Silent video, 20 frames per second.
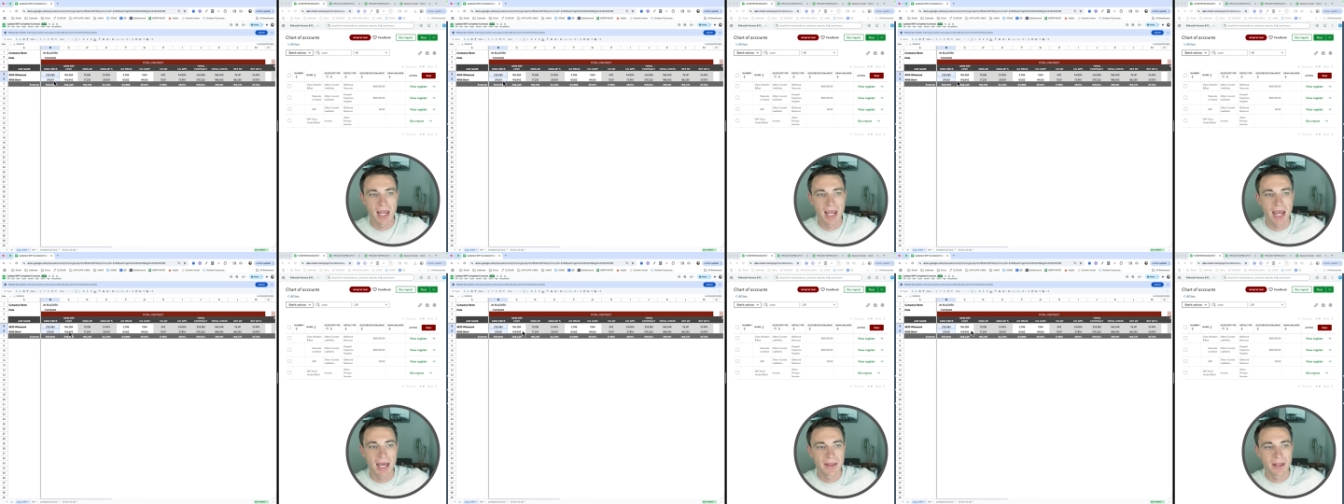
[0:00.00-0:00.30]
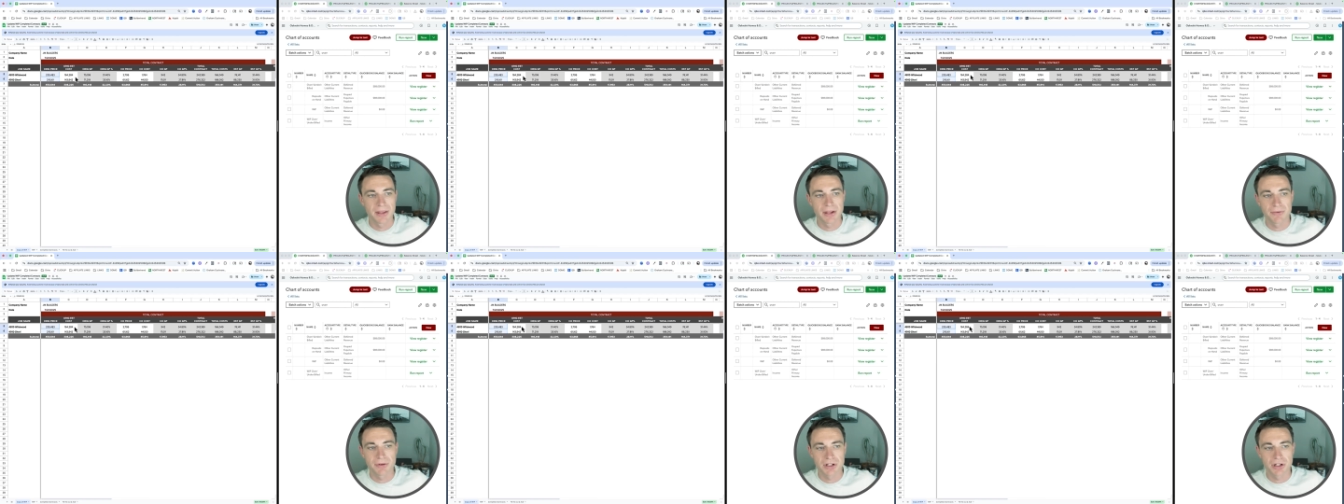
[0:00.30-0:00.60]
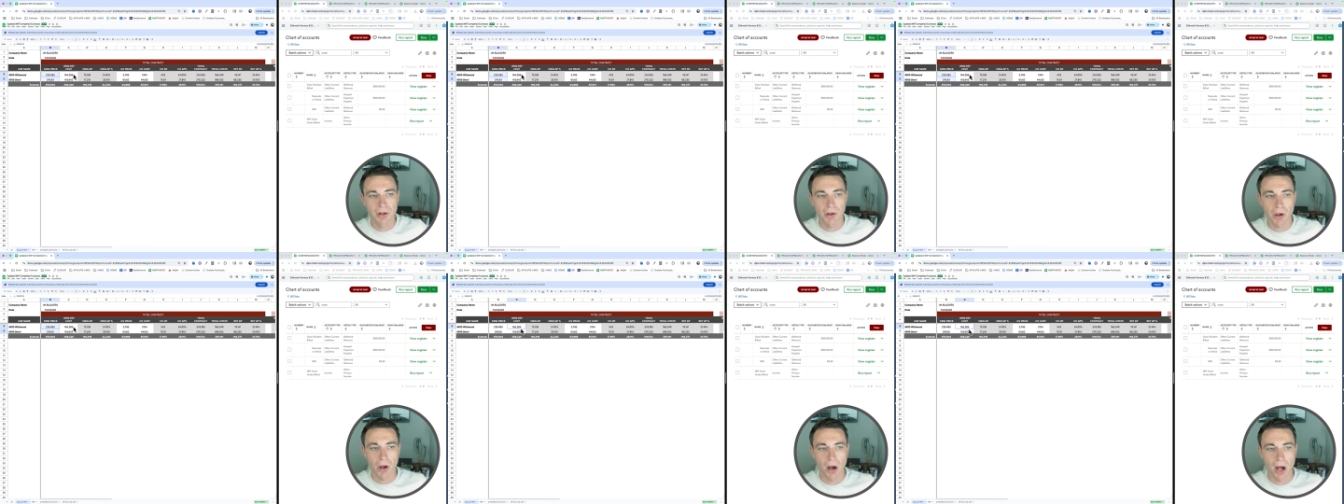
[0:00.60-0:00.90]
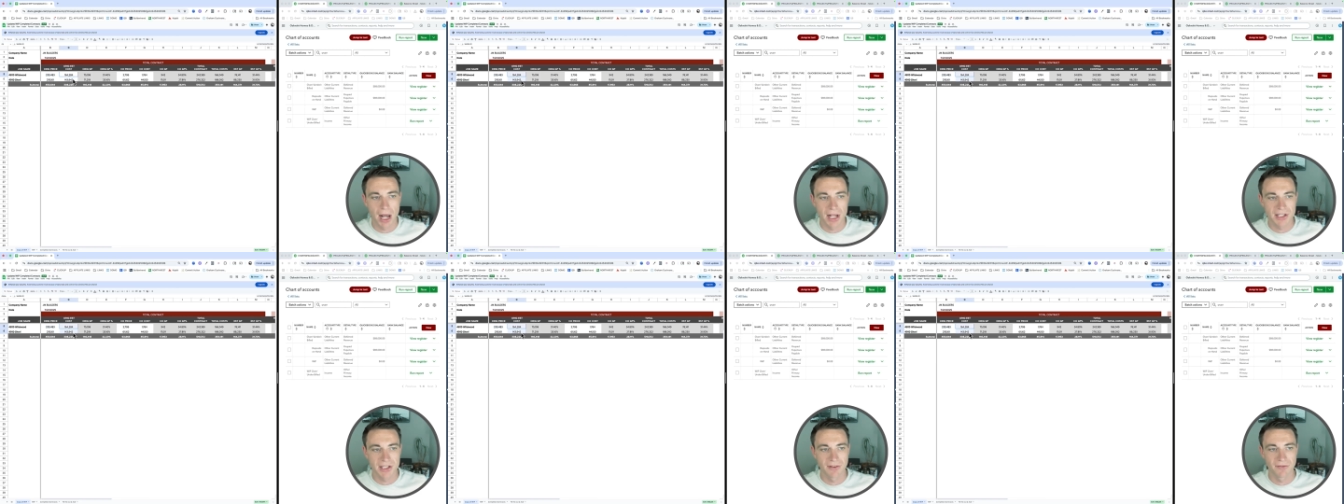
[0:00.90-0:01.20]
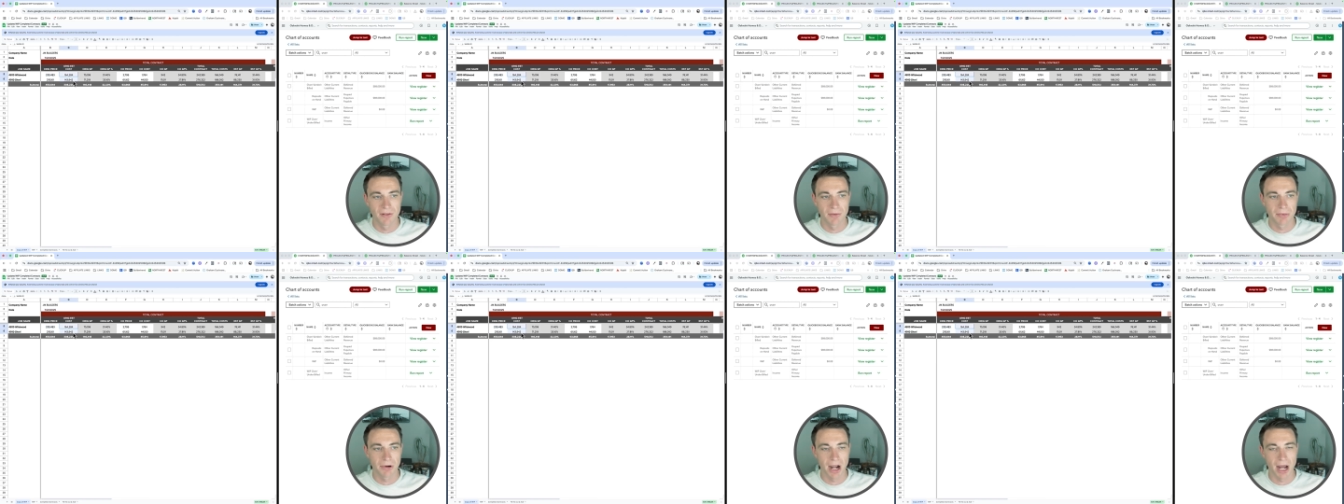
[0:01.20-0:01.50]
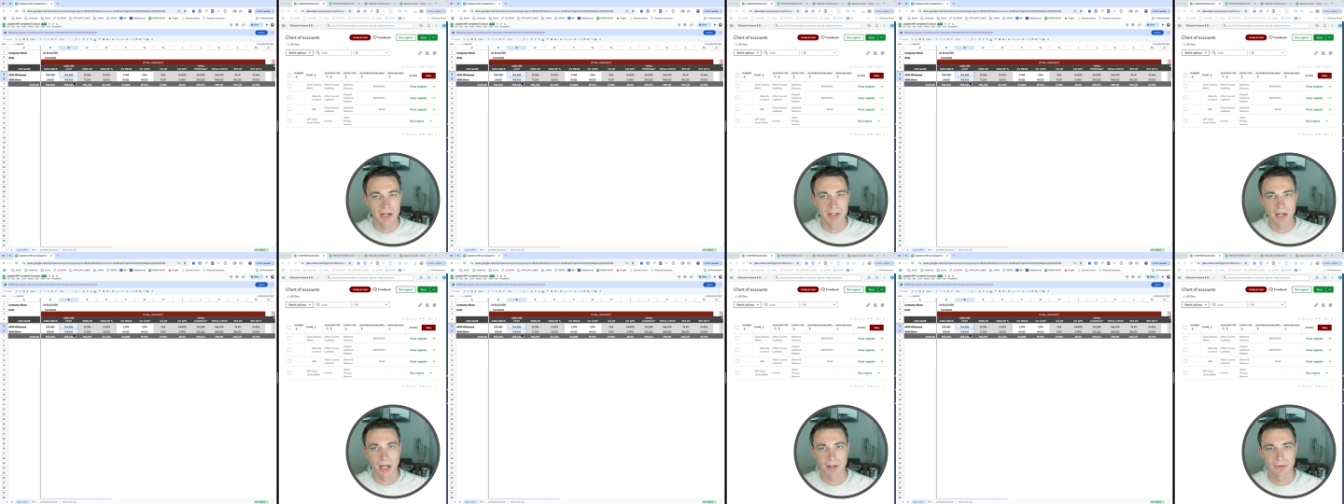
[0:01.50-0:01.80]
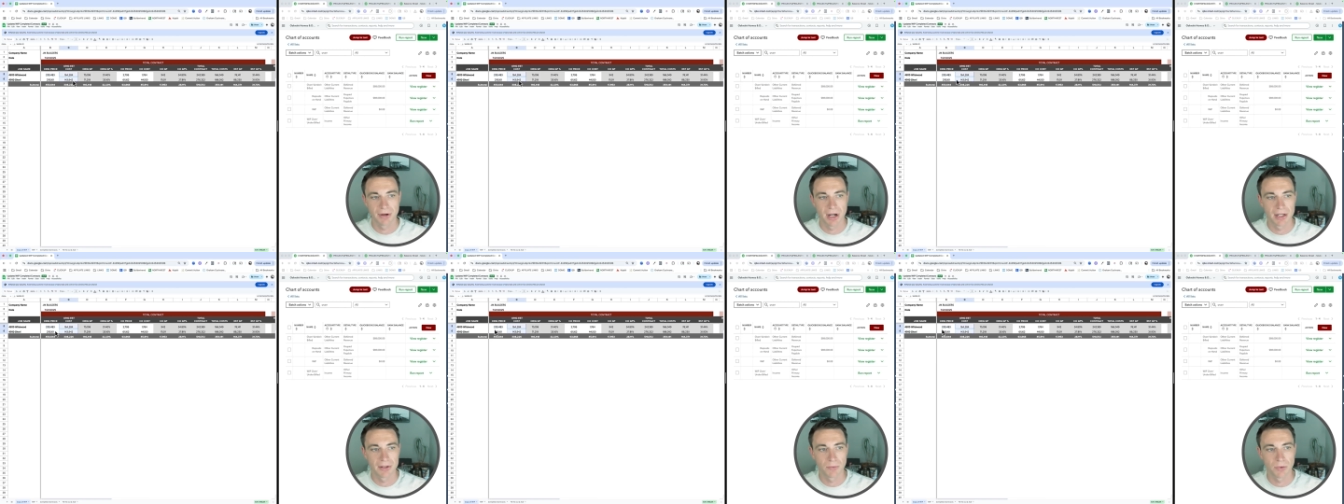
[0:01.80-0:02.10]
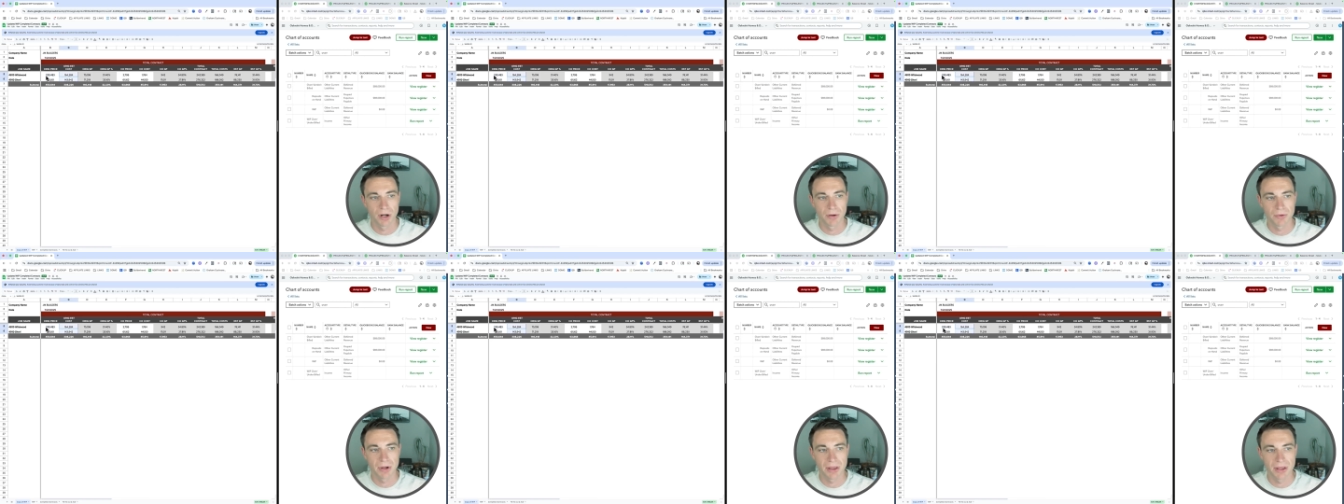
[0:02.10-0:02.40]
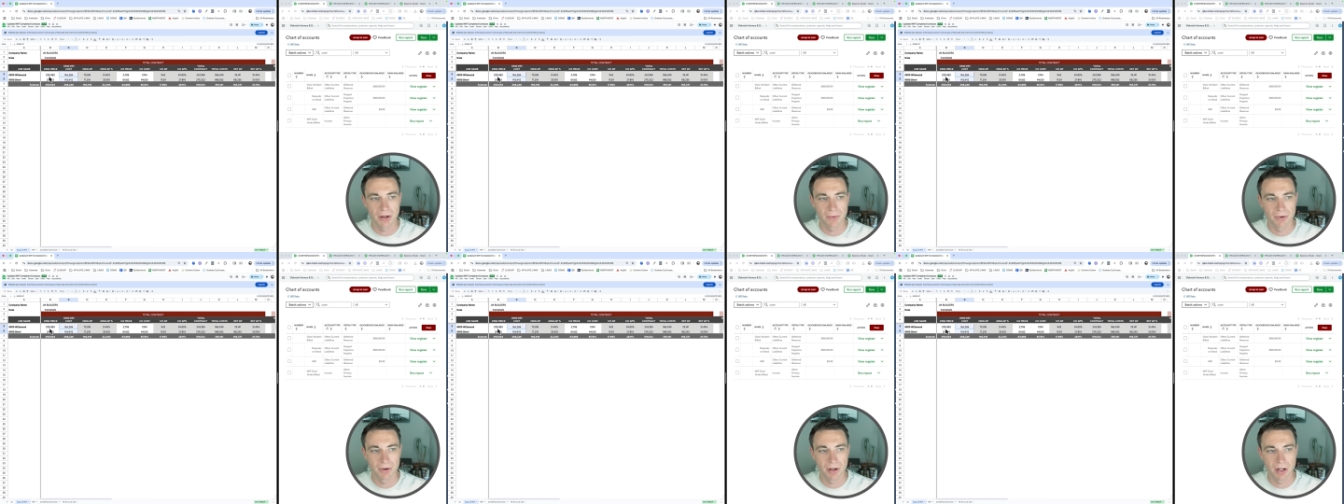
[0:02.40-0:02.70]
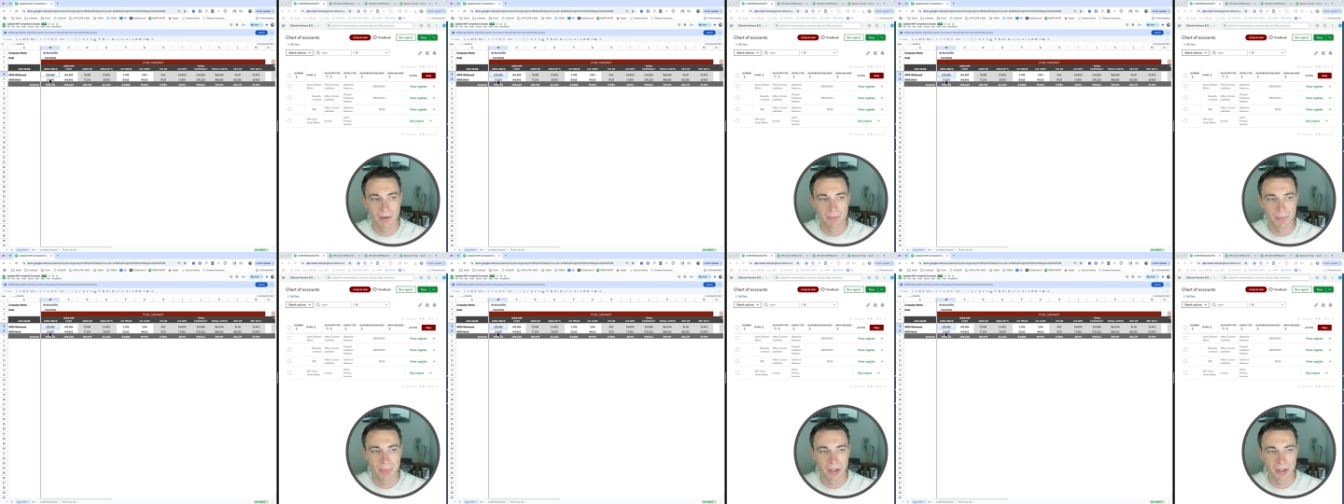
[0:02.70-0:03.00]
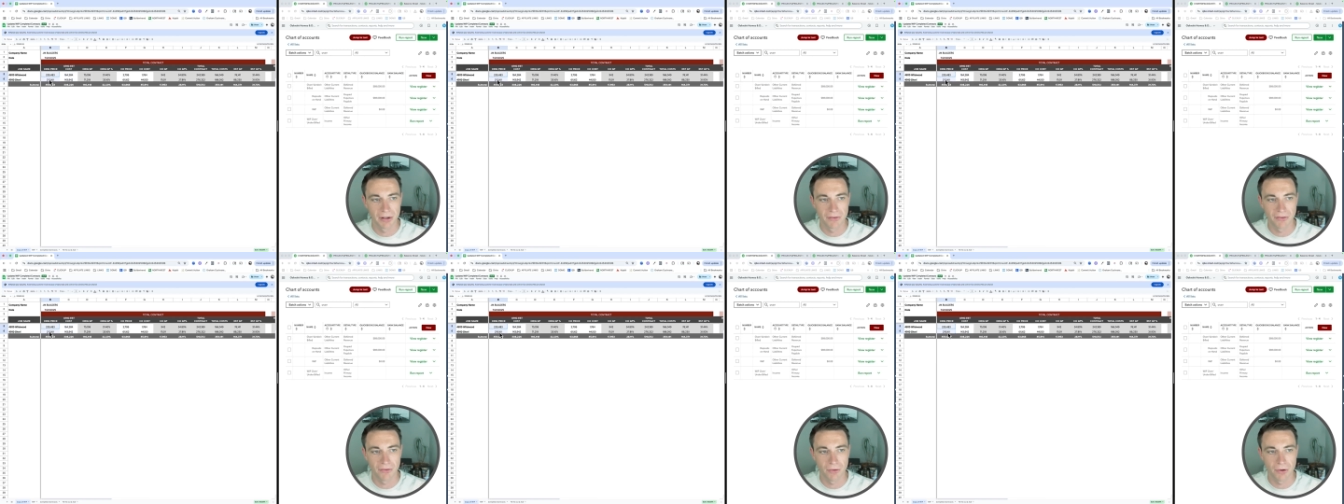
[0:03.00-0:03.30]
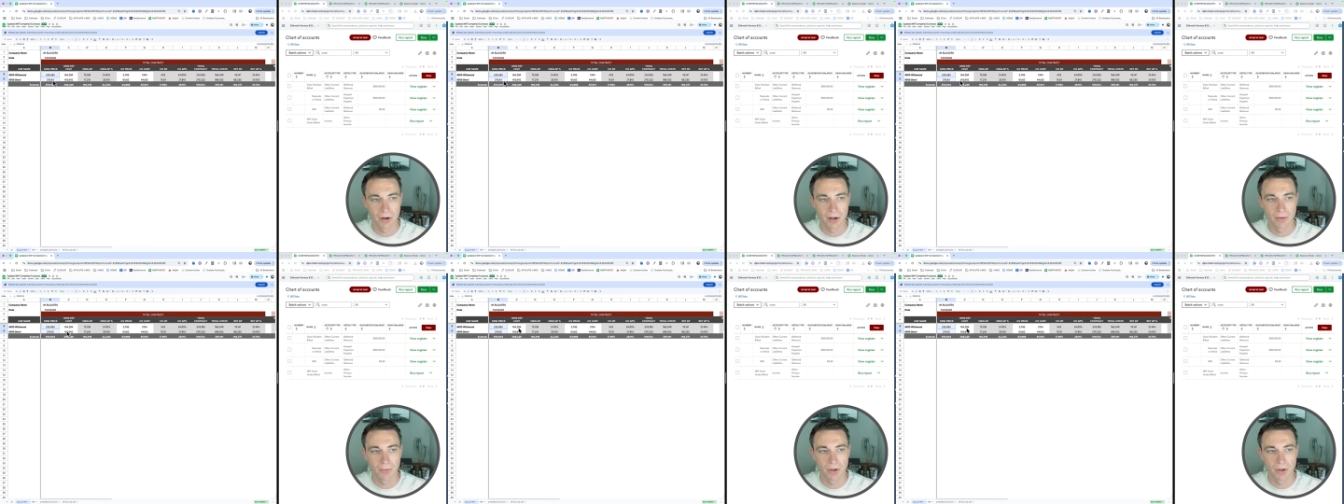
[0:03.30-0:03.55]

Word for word: and then the original cost of the project, right? What did we think we were going to bill it for?